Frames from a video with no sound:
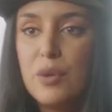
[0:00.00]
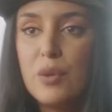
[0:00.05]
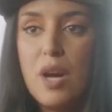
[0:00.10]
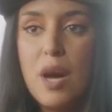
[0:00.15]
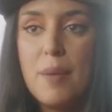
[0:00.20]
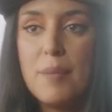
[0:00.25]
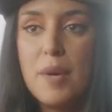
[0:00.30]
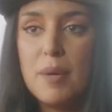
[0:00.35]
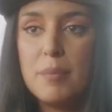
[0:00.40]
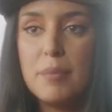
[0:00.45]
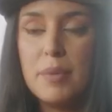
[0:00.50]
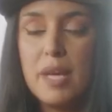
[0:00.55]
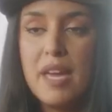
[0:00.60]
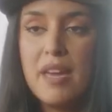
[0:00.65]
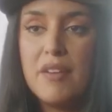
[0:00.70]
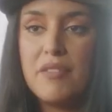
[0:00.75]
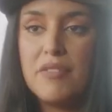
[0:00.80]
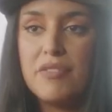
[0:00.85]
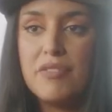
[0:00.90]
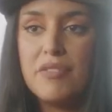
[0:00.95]
come up
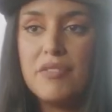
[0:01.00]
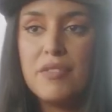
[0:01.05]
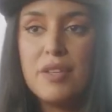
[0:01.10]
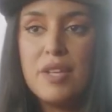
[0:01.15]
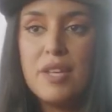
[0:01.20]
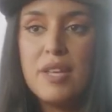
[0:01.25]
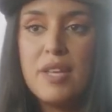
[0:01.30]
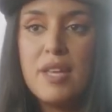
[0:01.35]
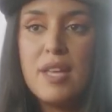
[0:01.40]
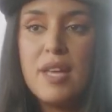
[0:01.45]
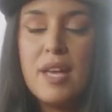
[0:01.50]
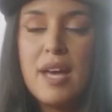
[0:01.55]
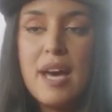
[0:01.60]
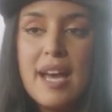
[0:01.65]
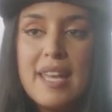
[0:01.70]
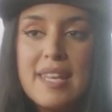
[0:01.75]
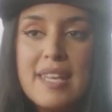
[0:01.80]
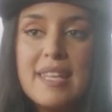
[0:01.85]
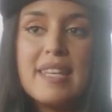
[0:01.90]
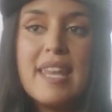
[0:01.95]
if
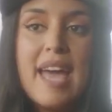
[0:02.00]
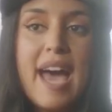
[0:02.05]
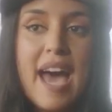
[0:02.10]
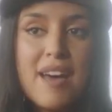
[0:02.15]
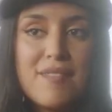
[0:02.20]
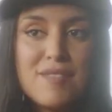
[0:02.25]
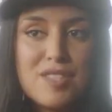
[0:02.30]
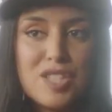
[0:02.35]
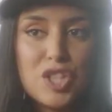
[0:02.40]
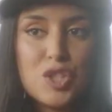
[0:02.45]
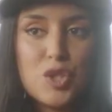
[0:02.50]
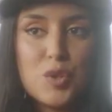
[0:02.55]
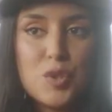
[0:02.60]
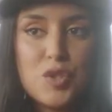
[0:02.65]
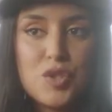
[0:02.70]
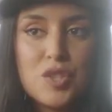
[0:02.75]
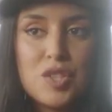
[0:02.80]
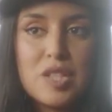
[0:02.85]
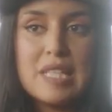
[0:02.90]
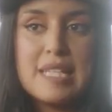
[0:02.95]
I didn't have
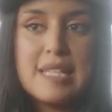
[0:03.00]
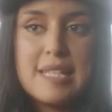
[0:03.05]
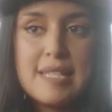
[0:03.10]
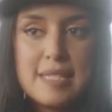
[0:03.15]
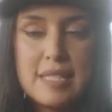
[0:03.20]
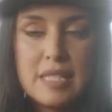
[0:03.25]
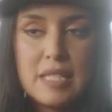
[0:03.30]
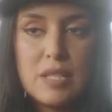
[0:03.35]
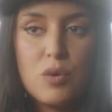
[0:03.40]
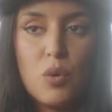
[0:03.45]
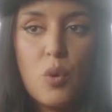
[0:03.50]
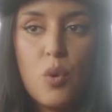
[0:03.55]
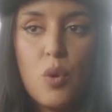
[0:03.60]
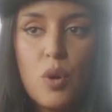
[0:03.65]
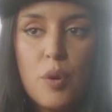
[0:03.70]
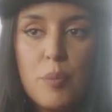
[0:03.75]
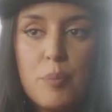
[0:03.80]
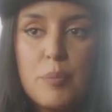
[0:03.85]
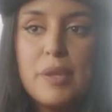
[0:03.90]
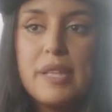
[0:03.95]
such easy
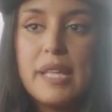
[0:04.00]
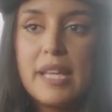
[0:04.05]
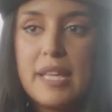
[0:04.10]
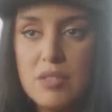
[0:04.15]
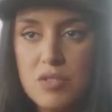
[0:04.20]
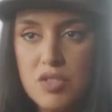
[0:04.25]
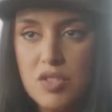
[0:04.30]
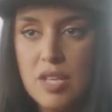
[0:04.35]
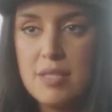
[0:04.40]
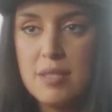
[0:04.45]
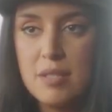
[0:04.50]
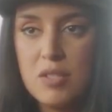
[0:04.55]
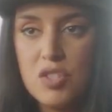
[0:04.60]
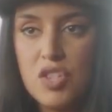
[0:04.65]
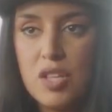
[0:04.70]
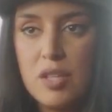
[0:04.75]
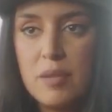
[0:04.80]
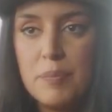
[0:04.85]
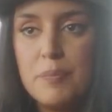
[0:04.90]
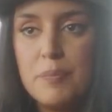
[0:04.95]
or planned transition.